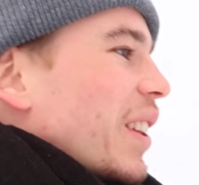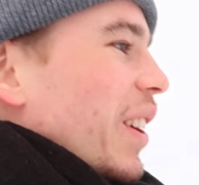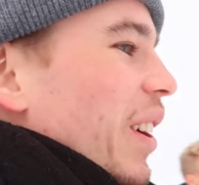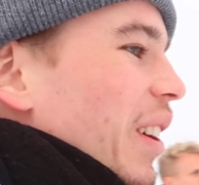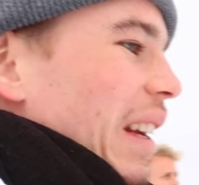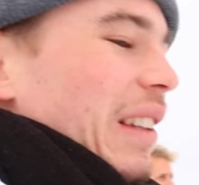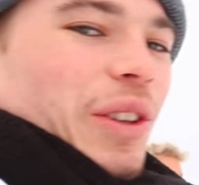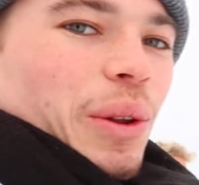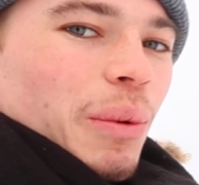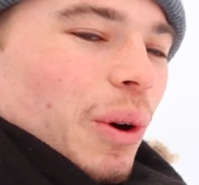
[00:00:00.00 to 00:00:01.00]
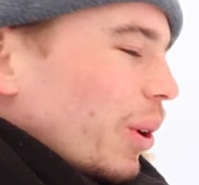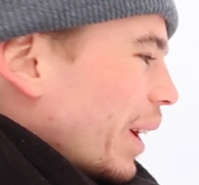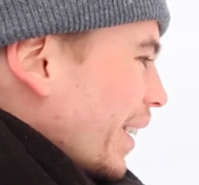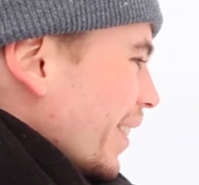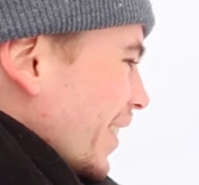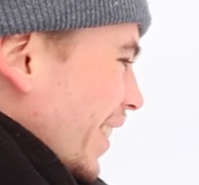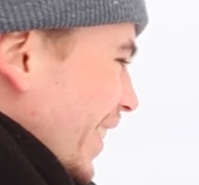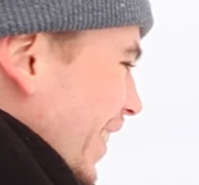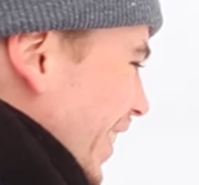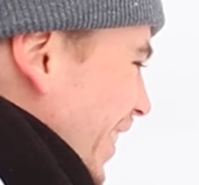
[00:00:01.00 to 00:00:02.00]
the into the wall here.
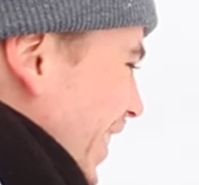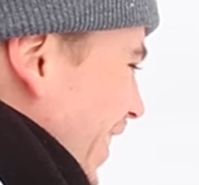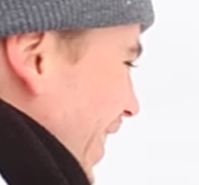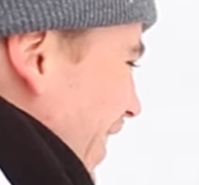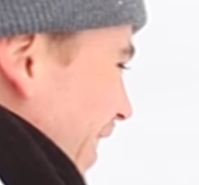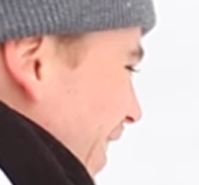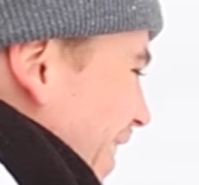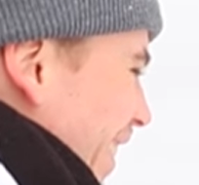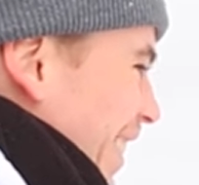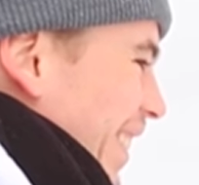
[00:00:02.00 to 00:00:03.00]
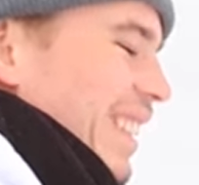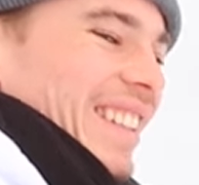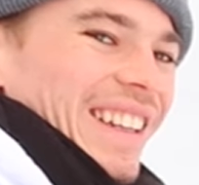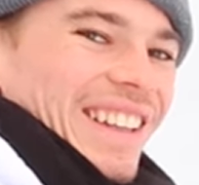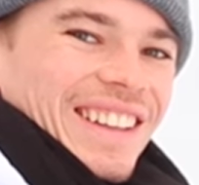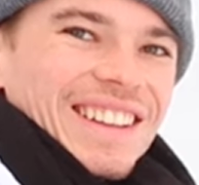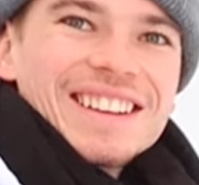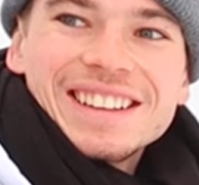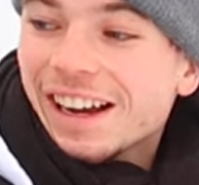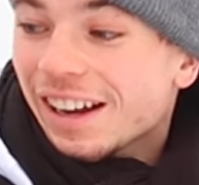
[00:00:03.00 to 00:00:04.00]
James, this happened 60 miles
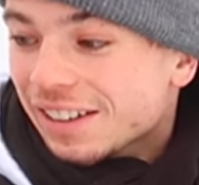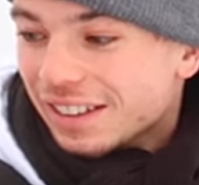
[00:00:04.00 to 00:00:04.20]
away. Yeah,